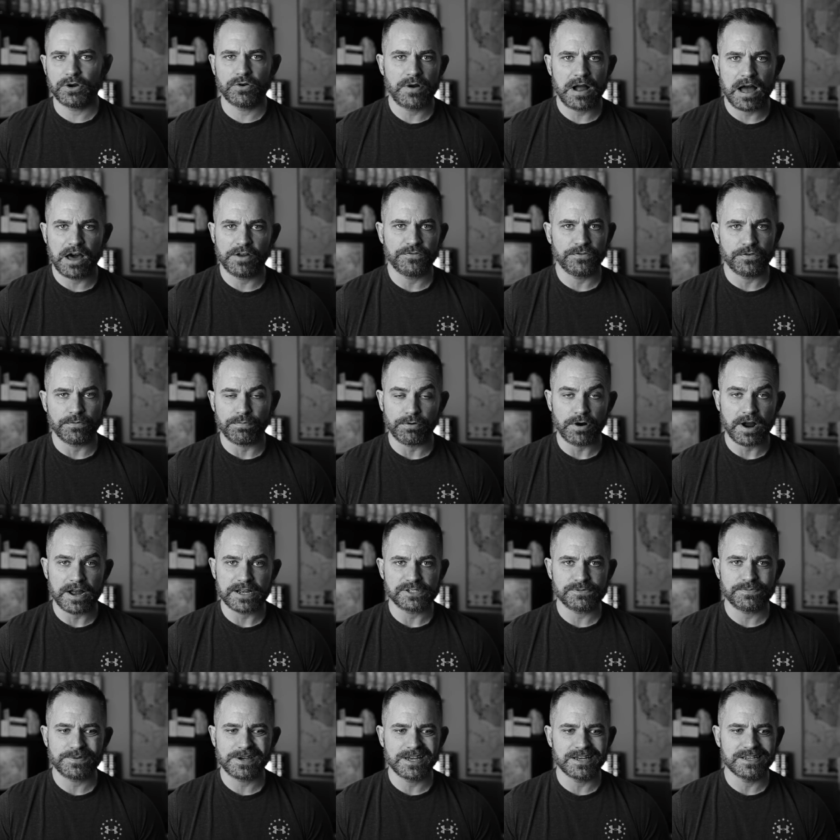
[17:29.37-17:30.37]
around for
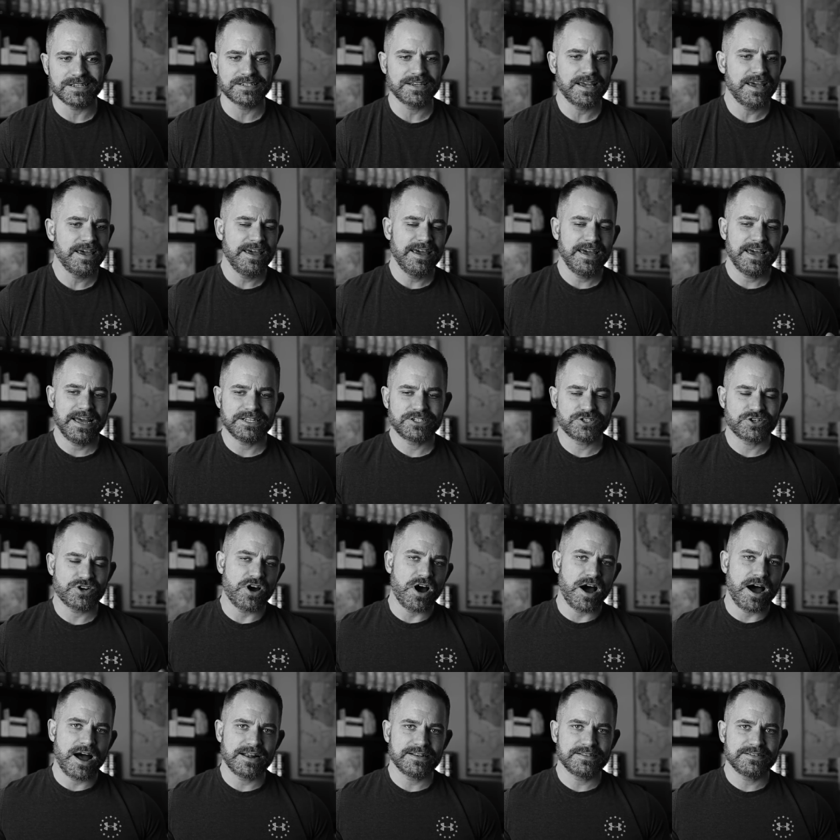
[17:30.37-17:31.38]
price, because it's
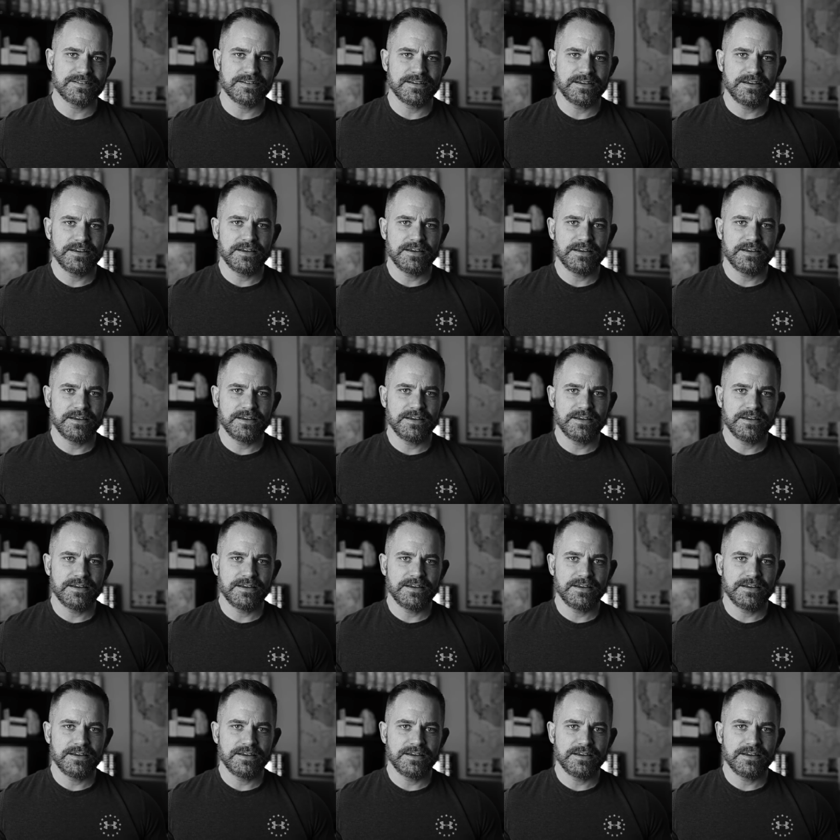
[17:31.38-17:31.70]
not,